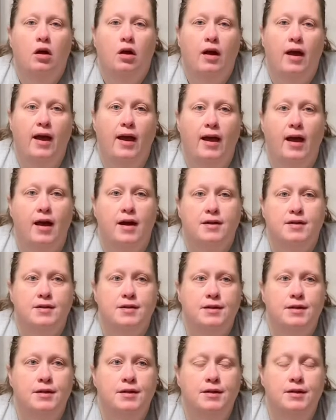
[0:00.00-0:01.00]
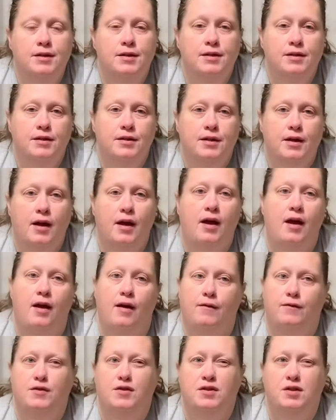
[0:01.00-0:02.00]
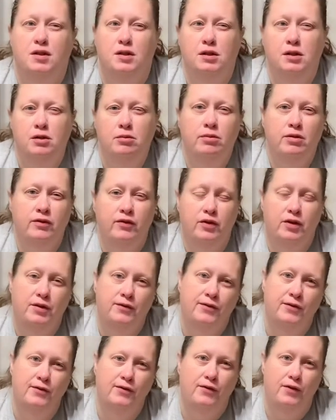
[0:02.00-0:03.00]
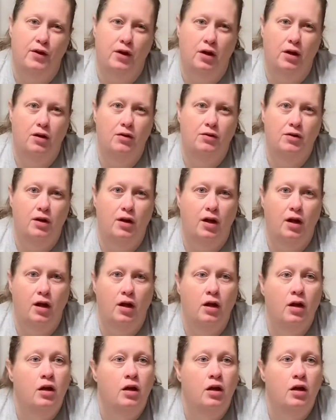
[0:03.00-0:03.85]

guys, I have just a little bit of a different video today.